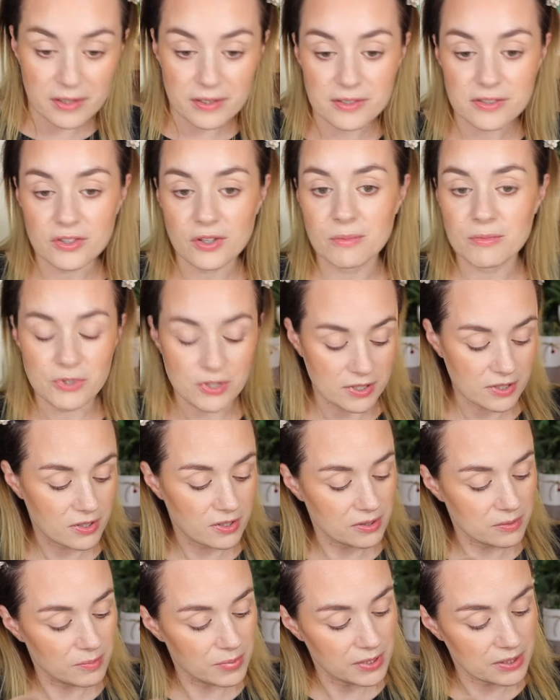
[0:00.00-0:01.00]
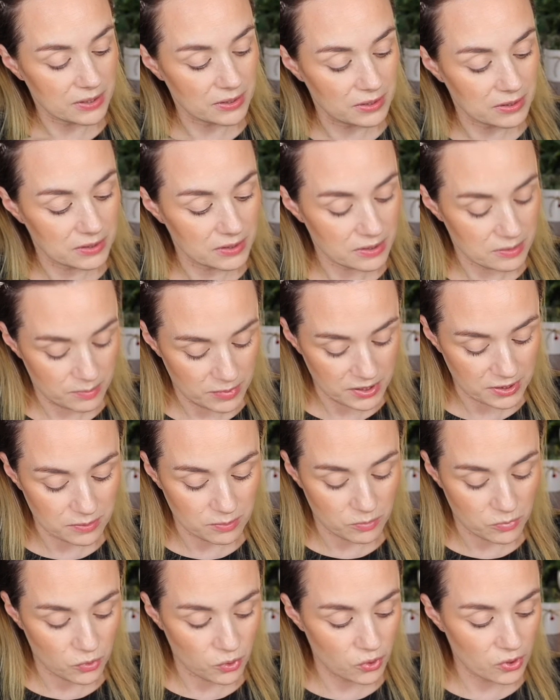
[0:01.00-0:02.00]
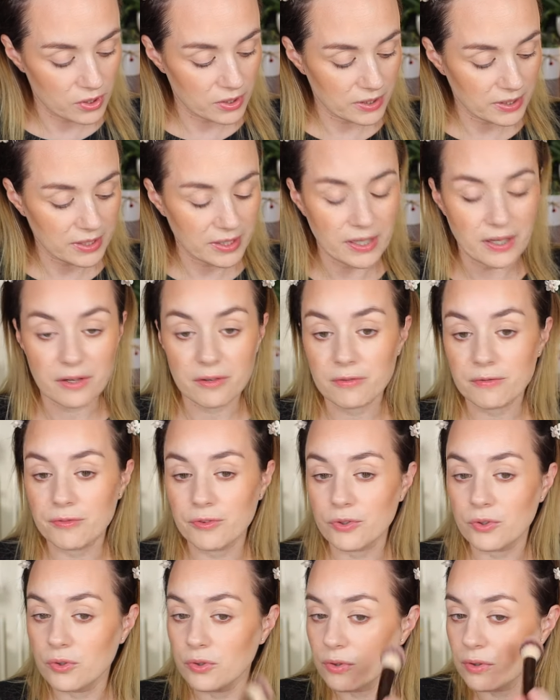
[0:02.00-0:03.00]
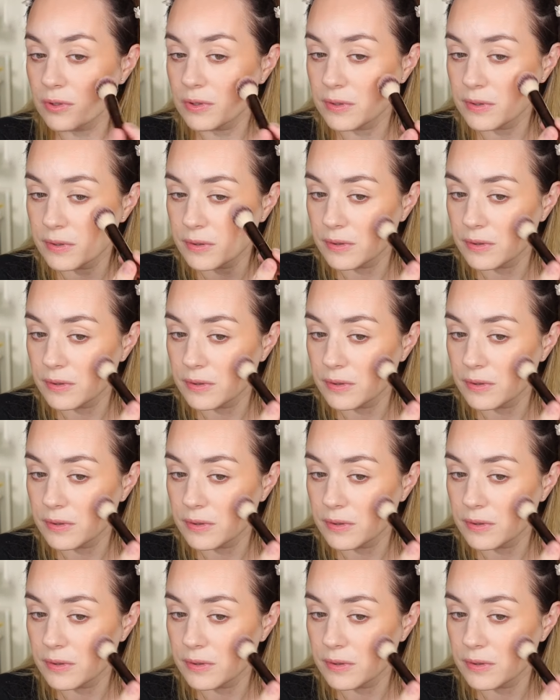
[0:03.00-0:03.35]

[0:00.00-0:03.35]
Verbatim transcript: so I'm just going to be a little bit more careful.